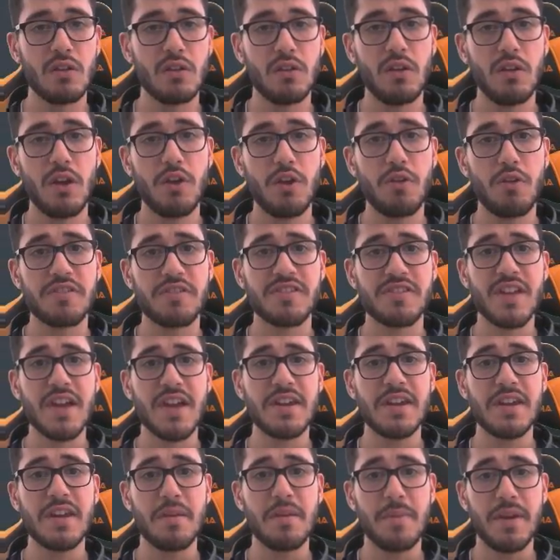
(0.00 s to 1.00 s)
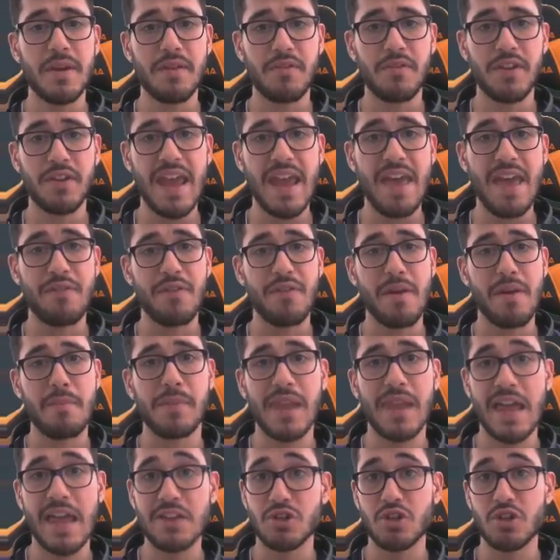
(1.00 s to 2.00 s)
Another signing, a bit of an FM
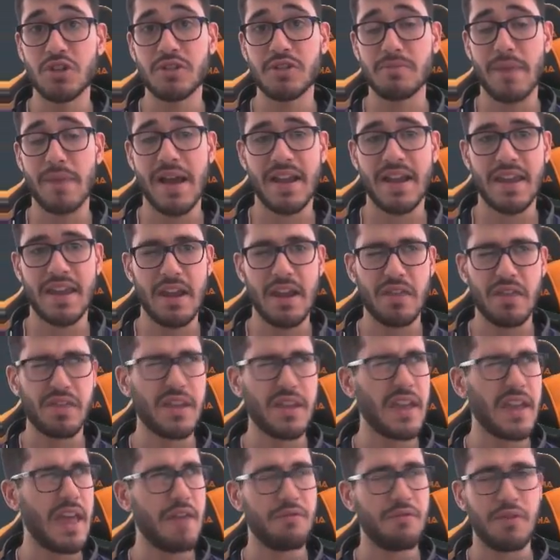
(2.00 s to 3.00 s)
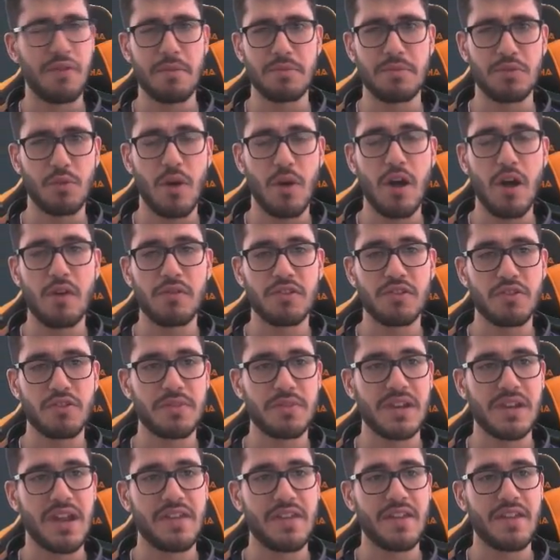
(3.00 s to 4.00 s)
legend back in, I think, FM 12 or
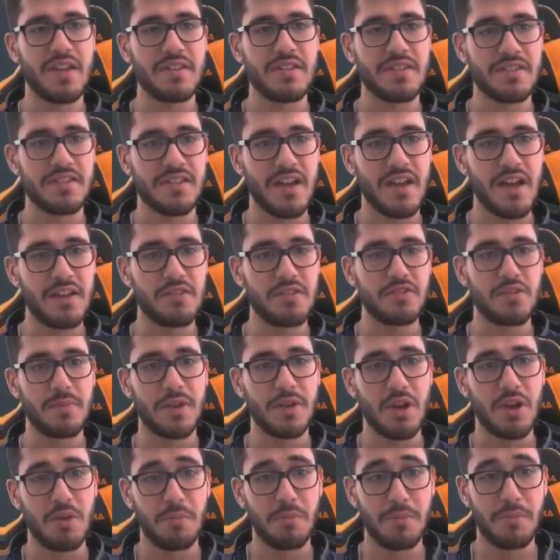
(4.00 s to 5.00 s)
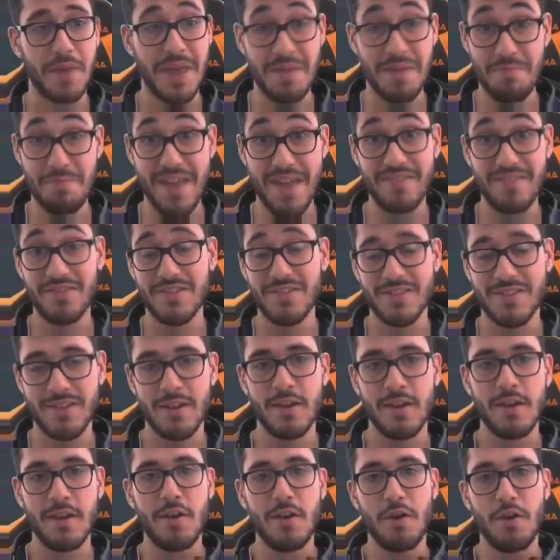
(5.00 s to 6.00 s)
something like that. This guy used to become immense.
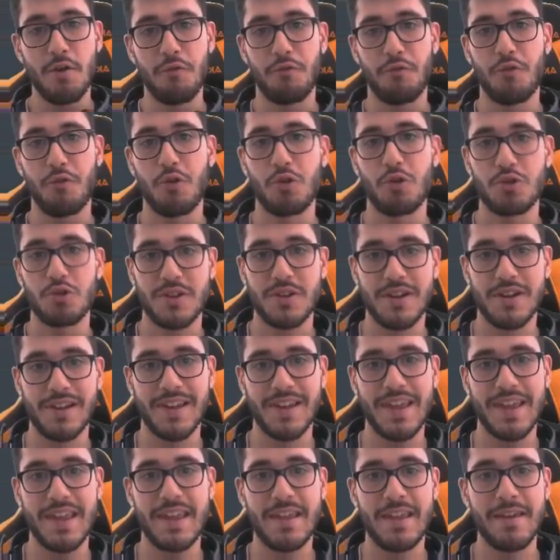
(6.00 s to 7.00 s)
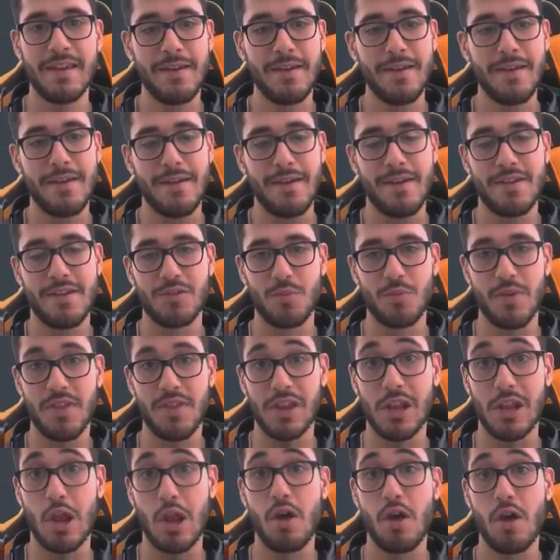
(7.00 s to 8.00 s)
Unfortunately, as with
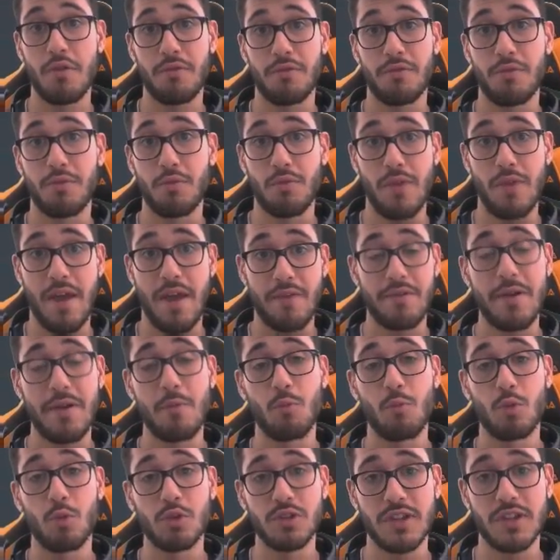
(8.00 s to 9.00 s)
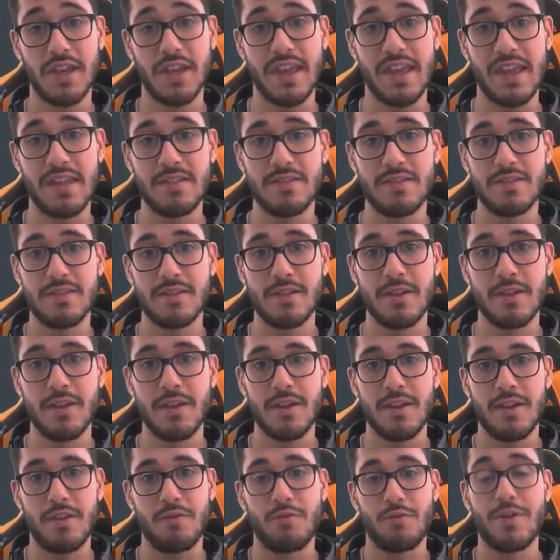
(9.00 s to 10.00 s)
a lot of FM wonder kids,
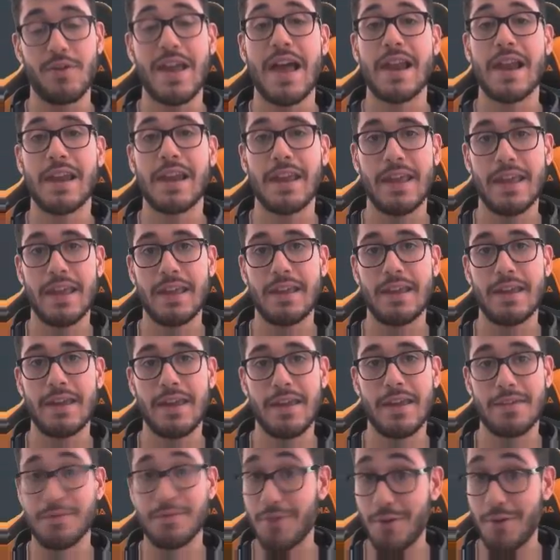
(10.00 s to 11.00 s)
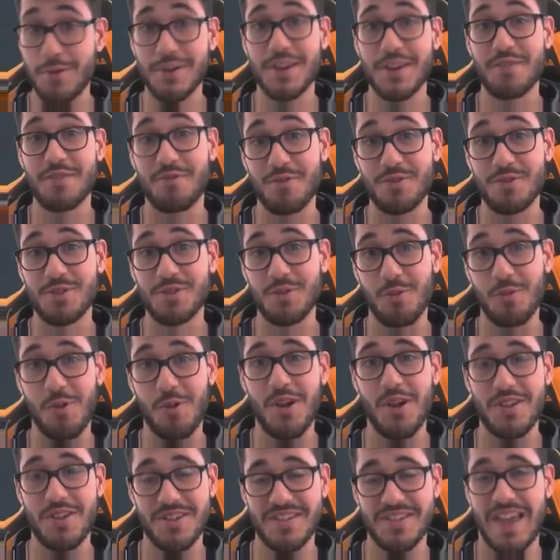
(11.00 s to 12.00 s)
reality is very different to
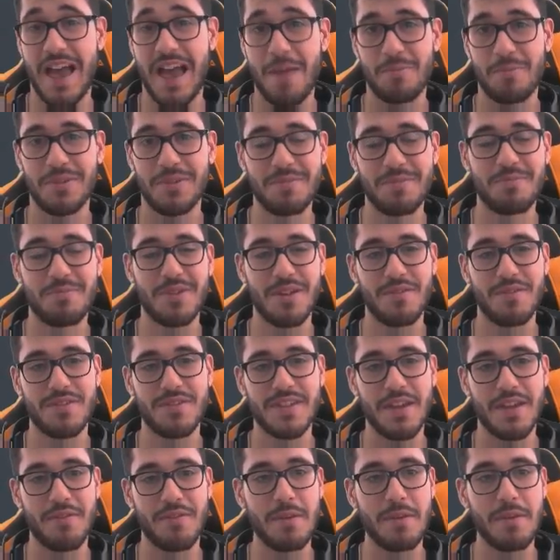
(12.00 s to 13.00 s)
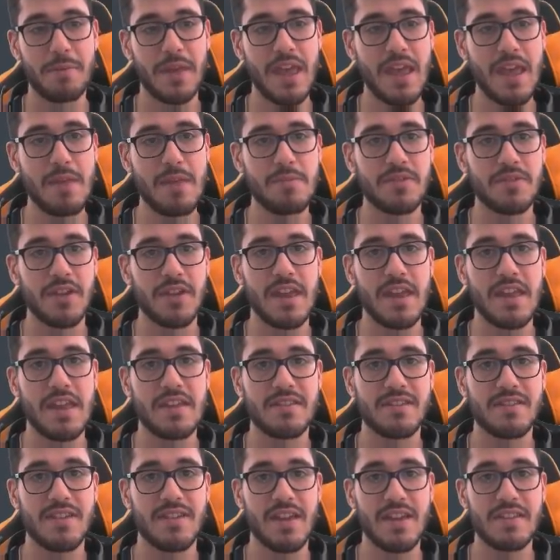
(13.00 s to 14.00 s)
what has happened in previous FM games.
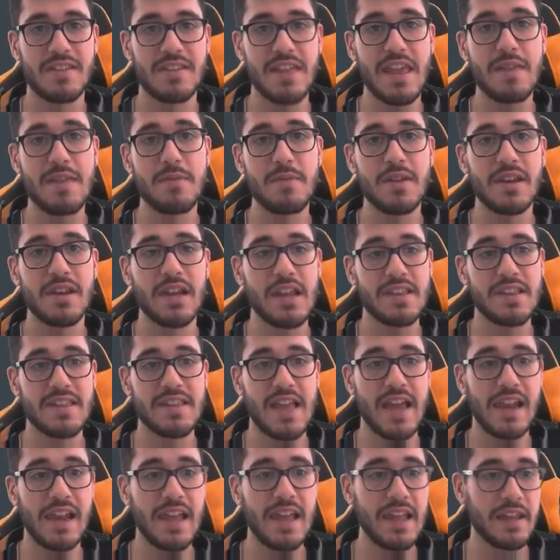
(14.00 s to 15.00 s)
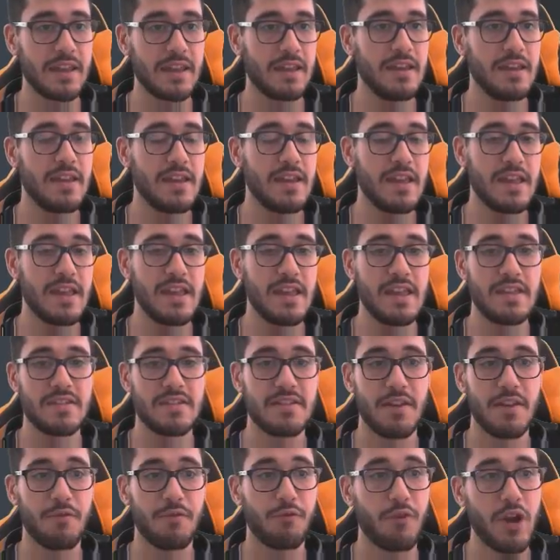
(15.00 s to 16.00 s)
It's uh, Damien Le Tallec.
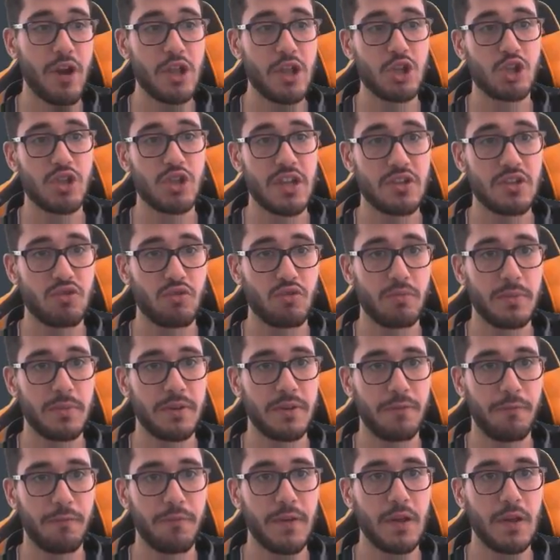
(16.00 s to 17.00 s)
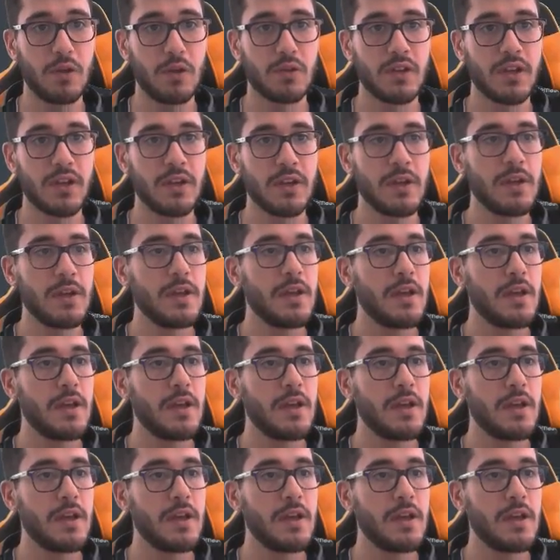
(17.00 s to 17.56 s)
He's a French central midfielder.